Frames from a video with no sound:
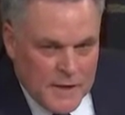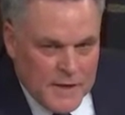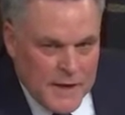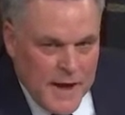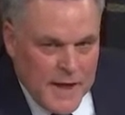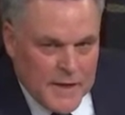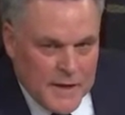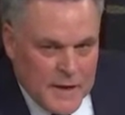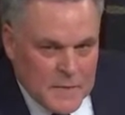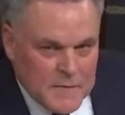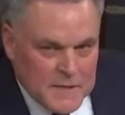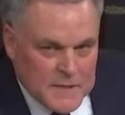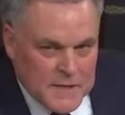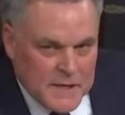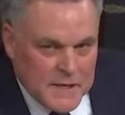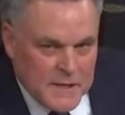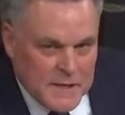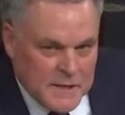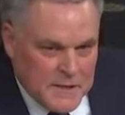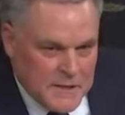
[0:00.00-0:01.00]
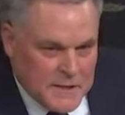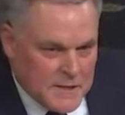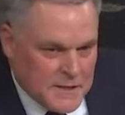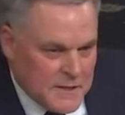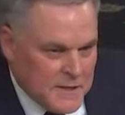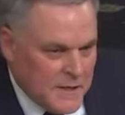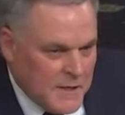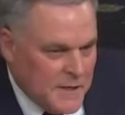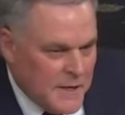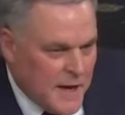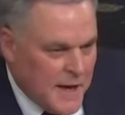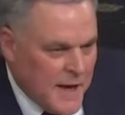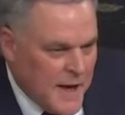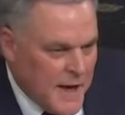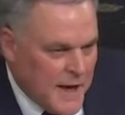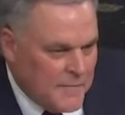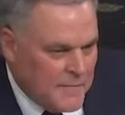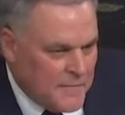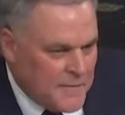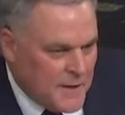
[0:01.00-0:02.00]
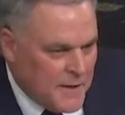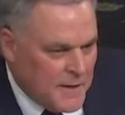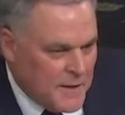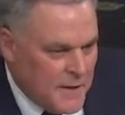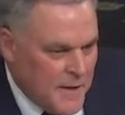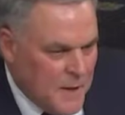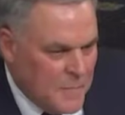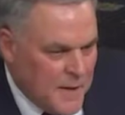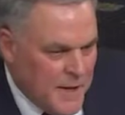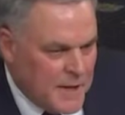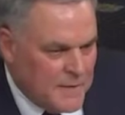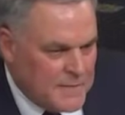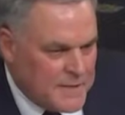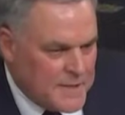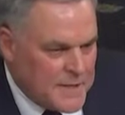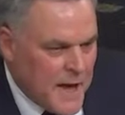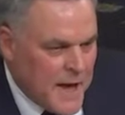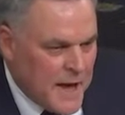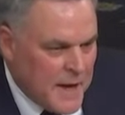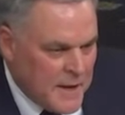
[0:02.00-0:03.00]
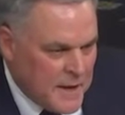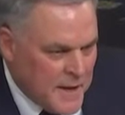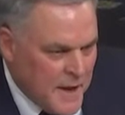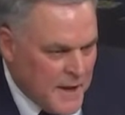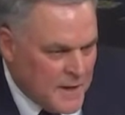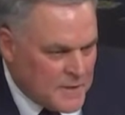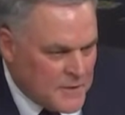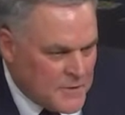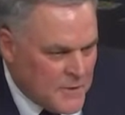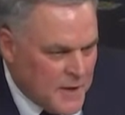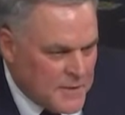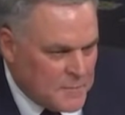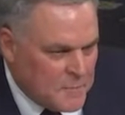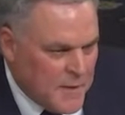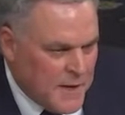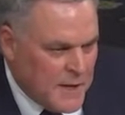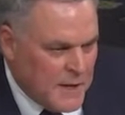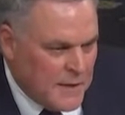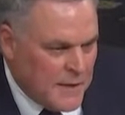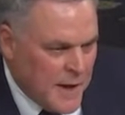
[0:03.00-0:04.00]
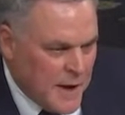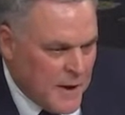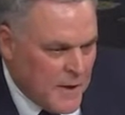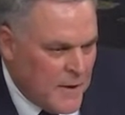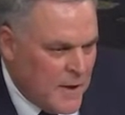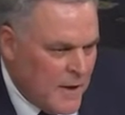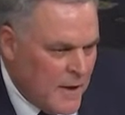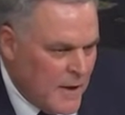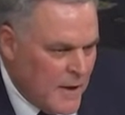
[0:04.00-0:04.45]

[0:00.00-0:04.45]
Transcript: Now that I'm sitting in this seat, I have a bit of say as to us being there.